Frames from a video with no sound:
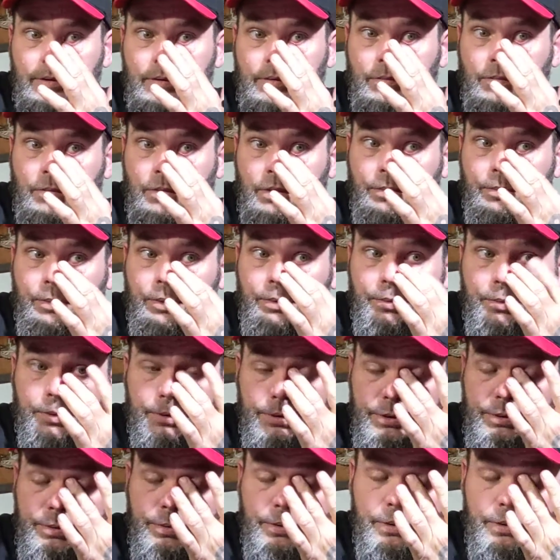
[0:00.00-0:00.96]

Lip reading: What we will do